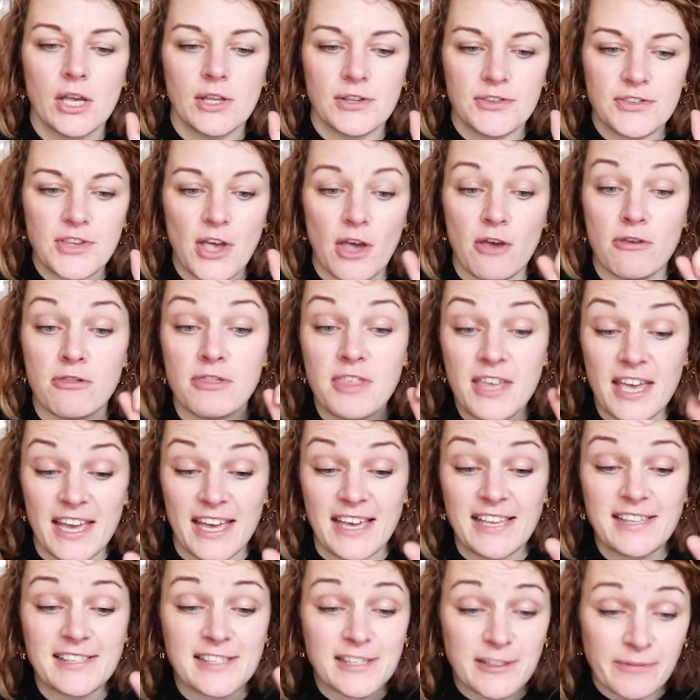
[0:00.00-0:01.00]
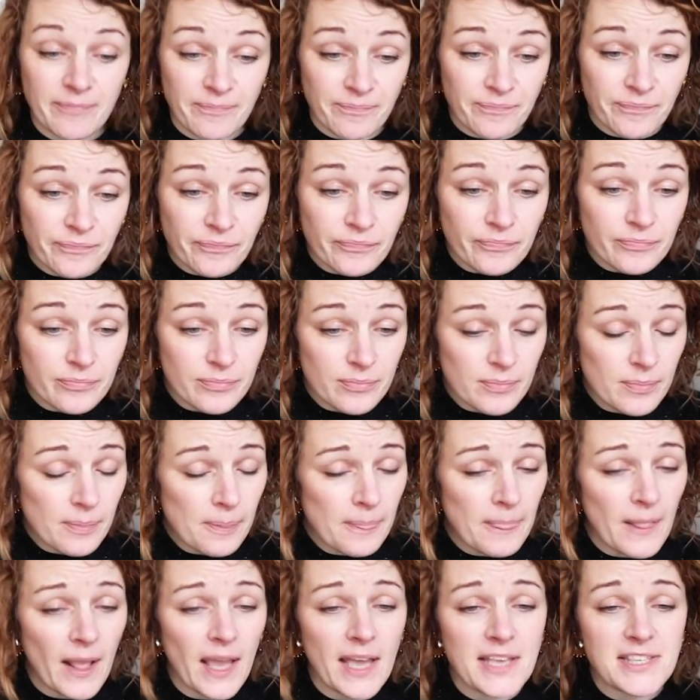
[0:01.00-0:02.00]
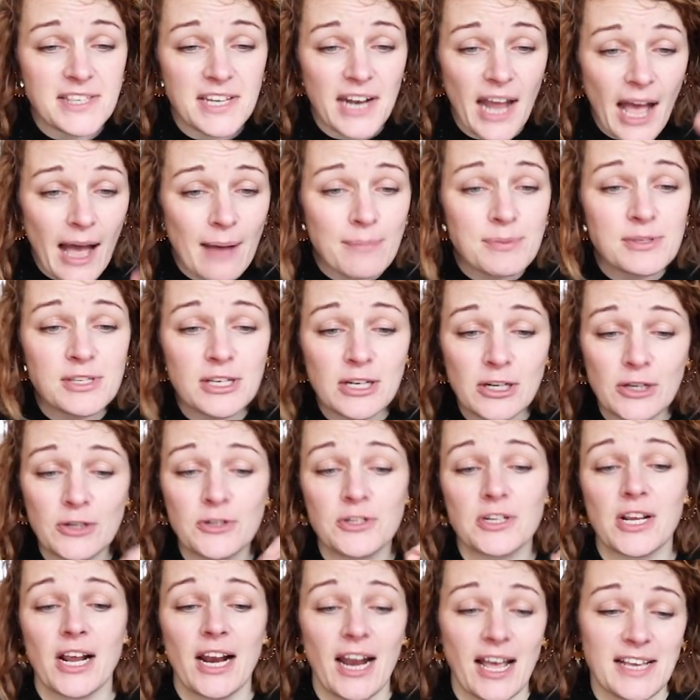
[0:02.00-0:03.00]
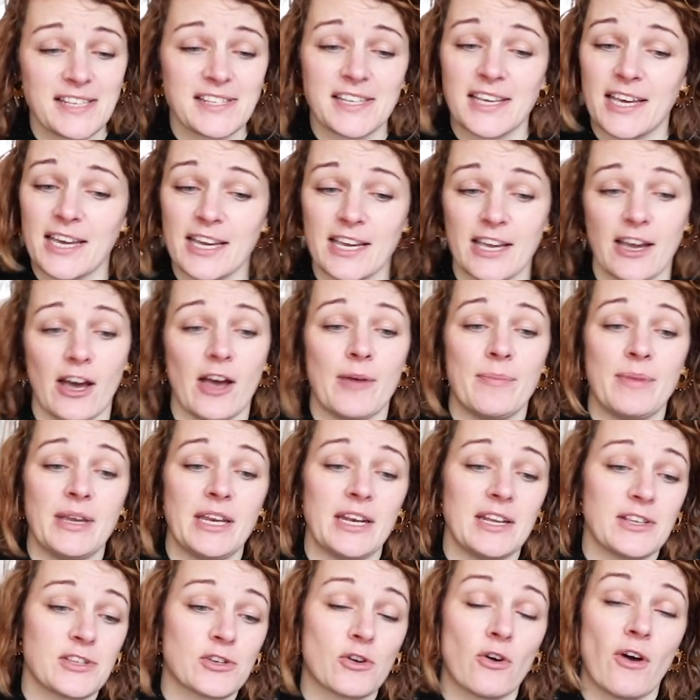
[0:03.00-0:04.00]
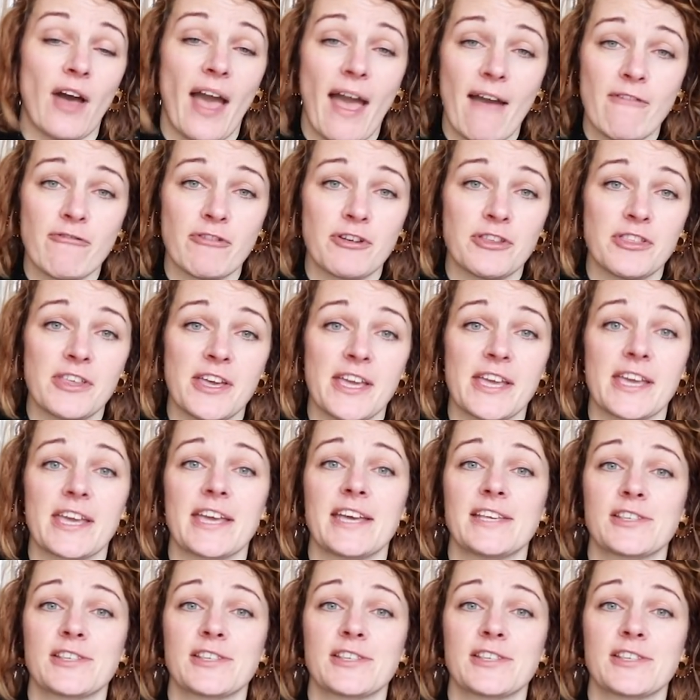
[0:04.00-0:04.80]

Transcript: So this is an absolute classic. I mean, it's got everything.